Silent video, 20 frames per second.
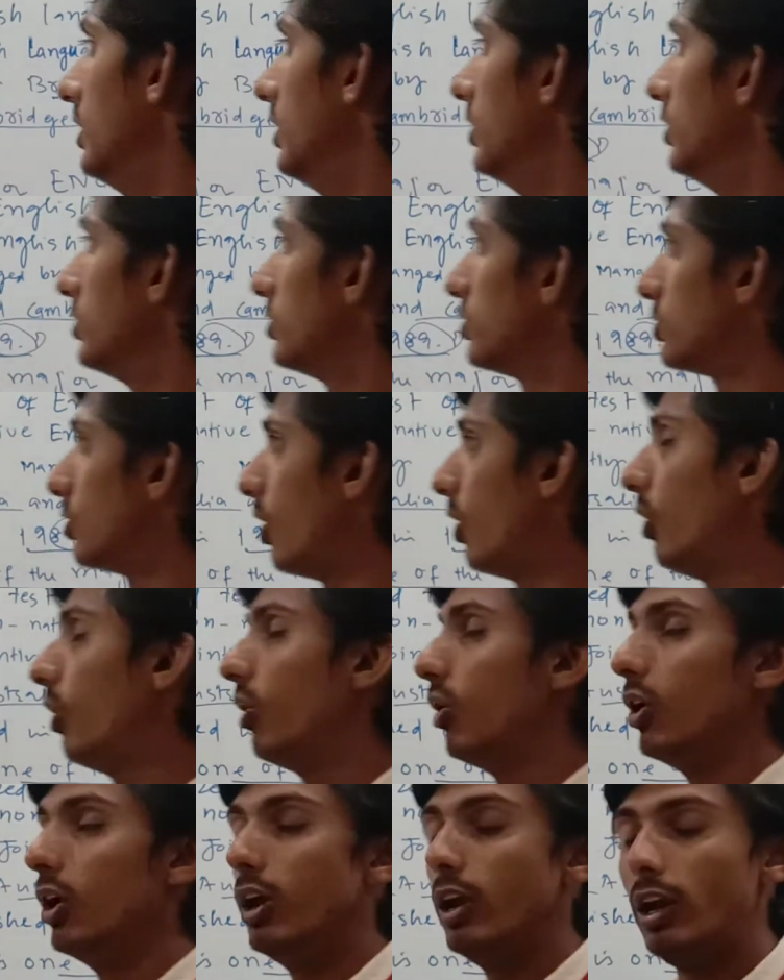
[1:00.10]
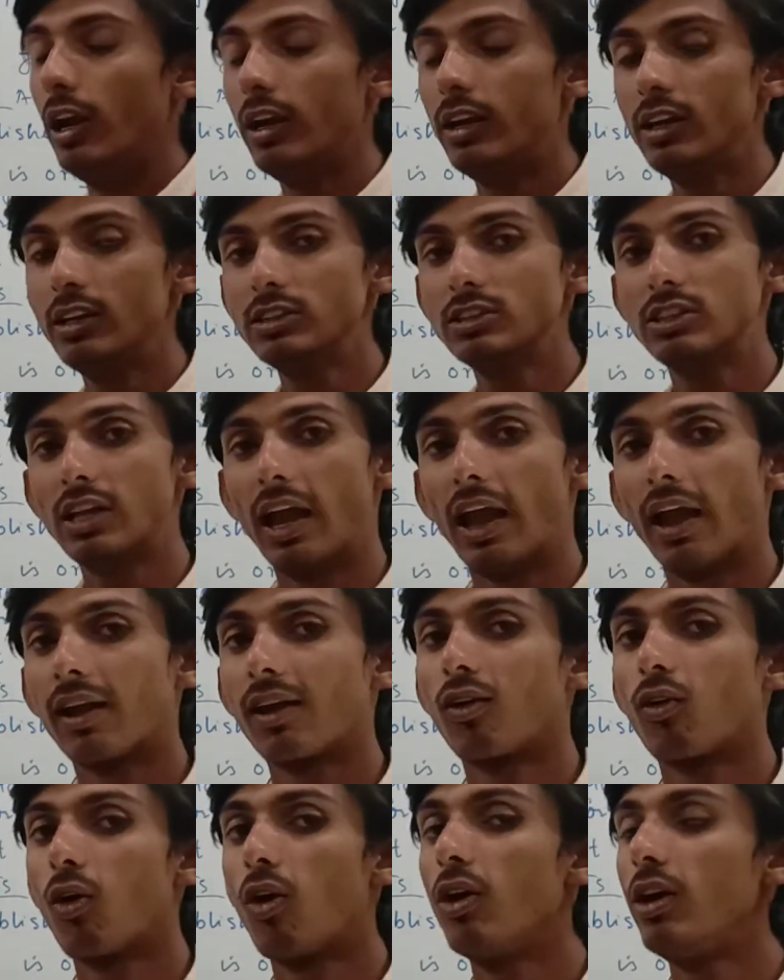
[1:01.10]
So it is the
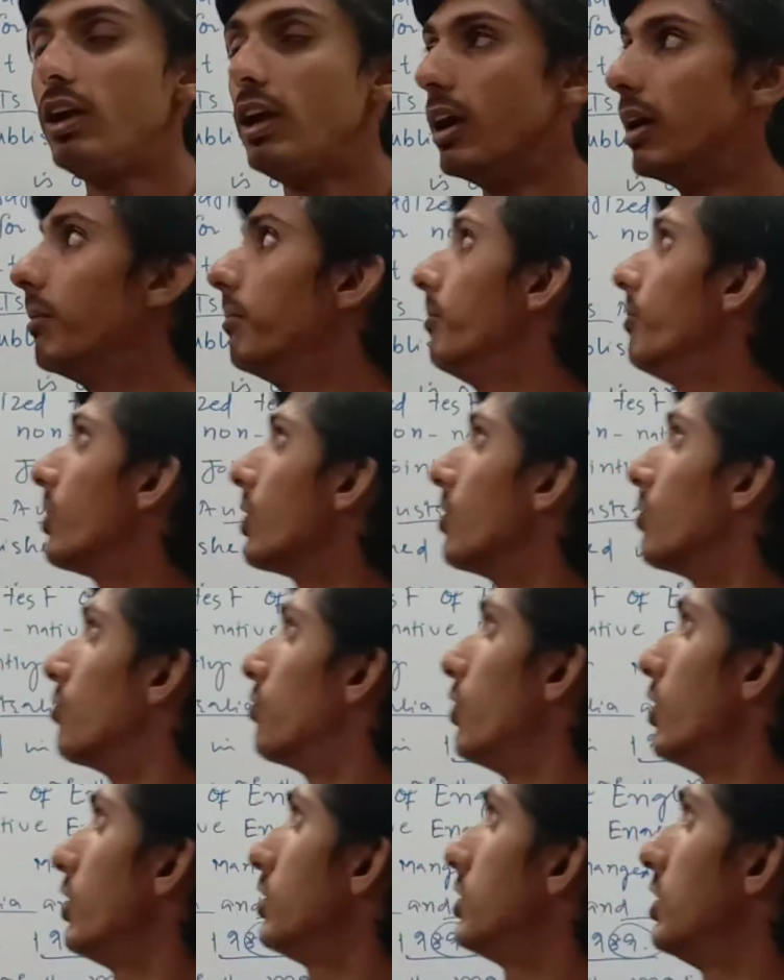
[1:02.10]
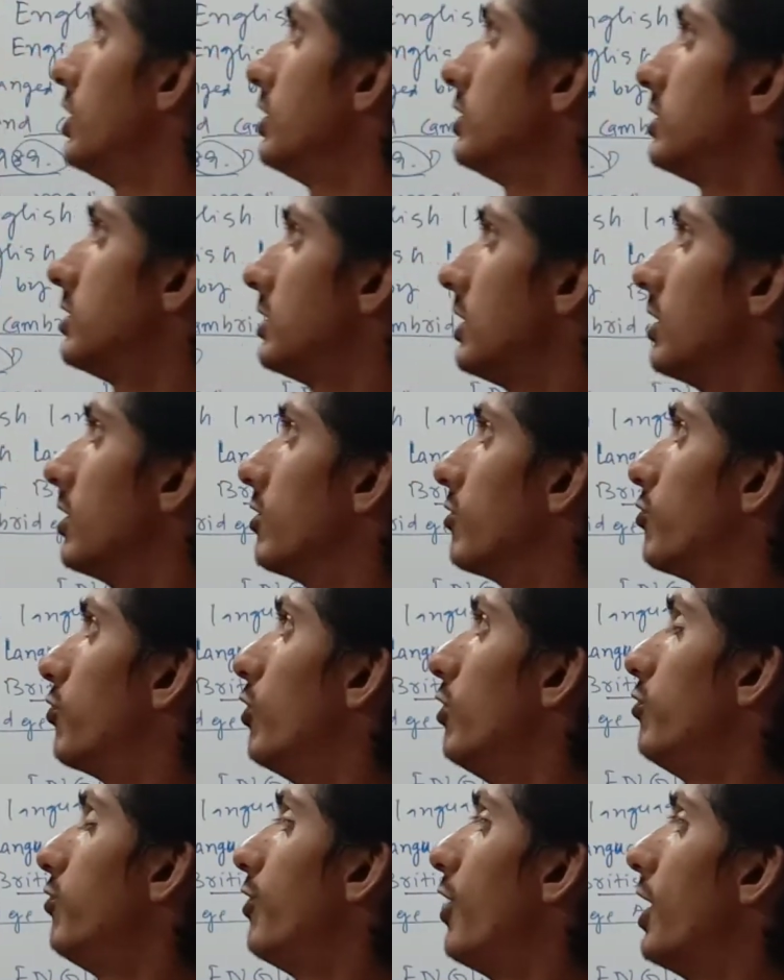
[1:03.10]
acronym, which is
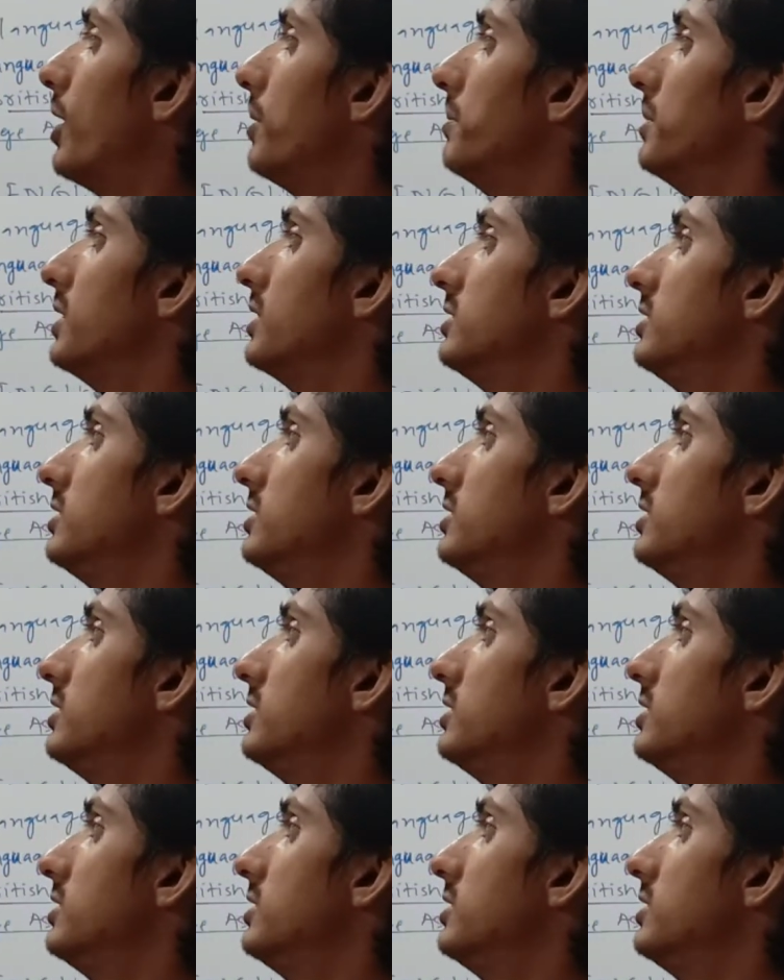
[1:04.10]
full form is